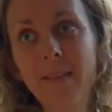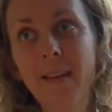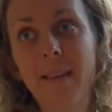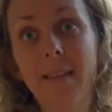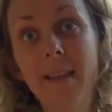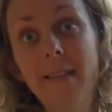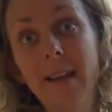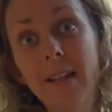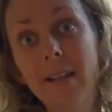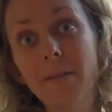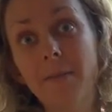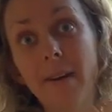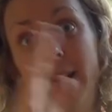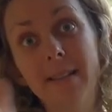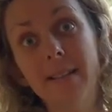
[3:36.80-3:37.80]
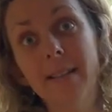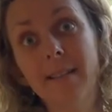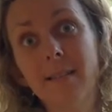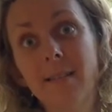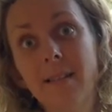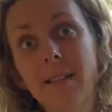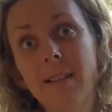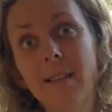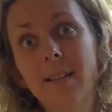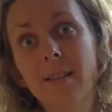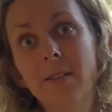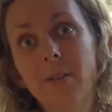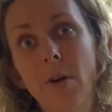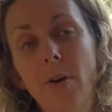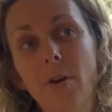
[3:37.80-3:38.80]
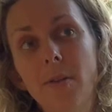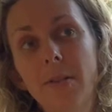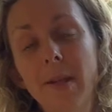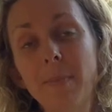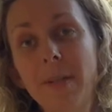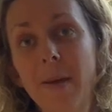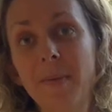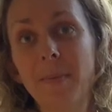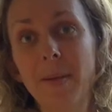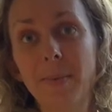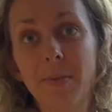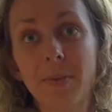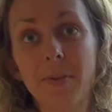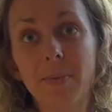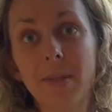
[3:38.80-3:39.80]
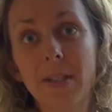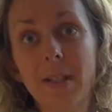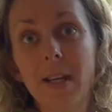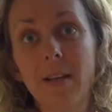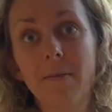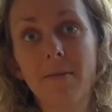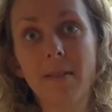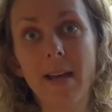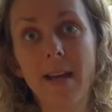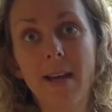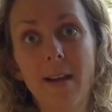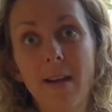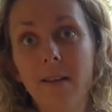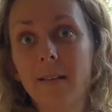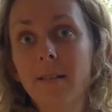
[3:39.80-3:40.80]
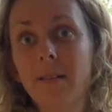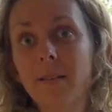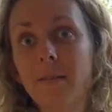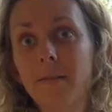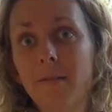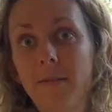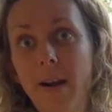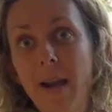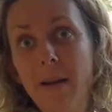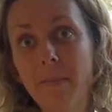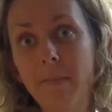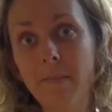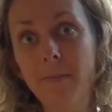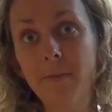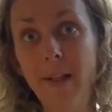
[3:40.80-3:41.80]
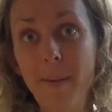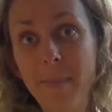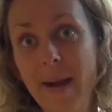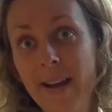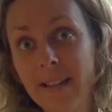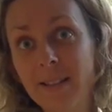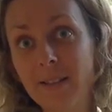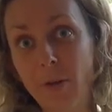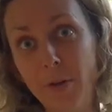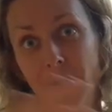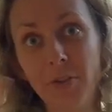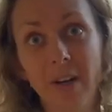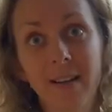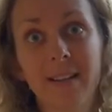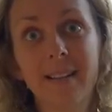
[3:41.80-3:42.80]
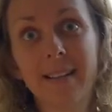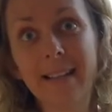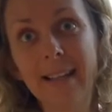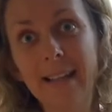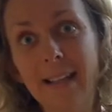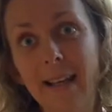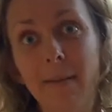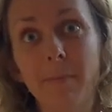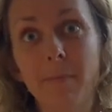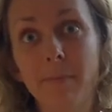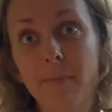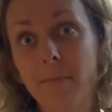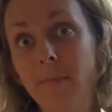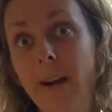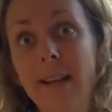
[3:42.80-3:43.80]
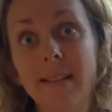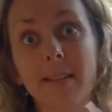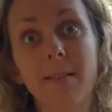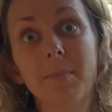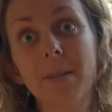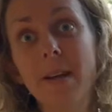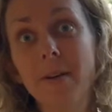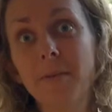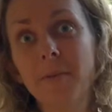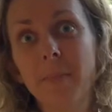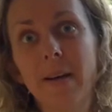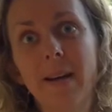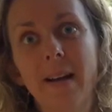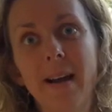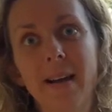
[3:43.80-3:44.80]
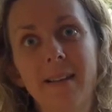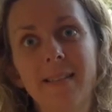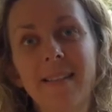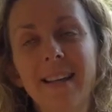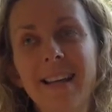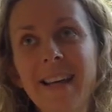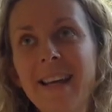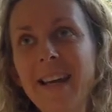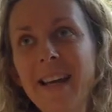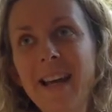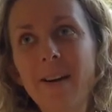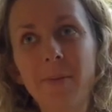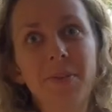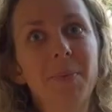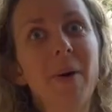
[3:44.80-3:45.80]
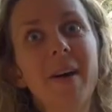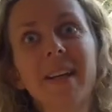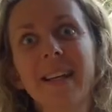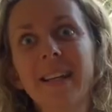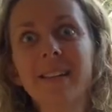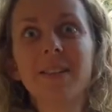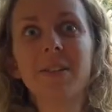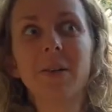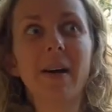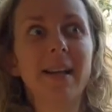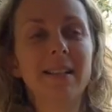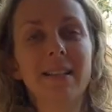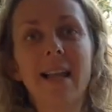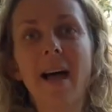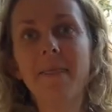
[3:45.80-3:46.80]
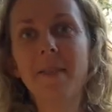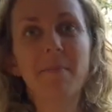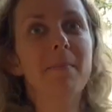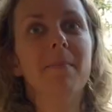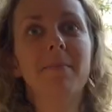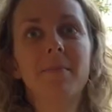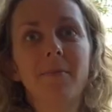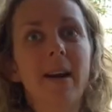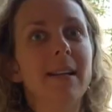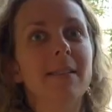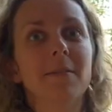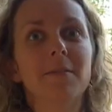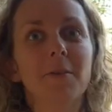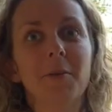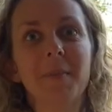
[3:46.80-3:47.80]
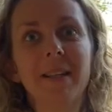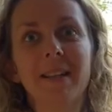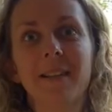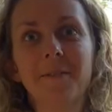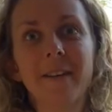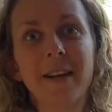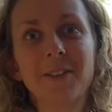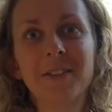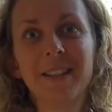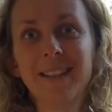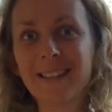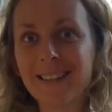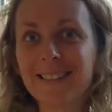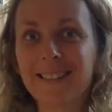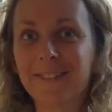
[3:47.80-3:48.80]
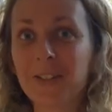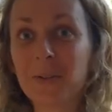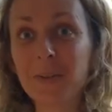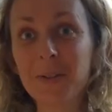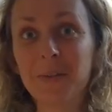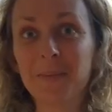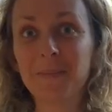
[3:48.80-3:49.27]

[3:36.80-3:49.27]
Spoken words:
then they can raise it. So sometimes people just receive their frame flat packed on a truck and raise it themselves, but I was working, so I just had them raise it for me in the factory, which was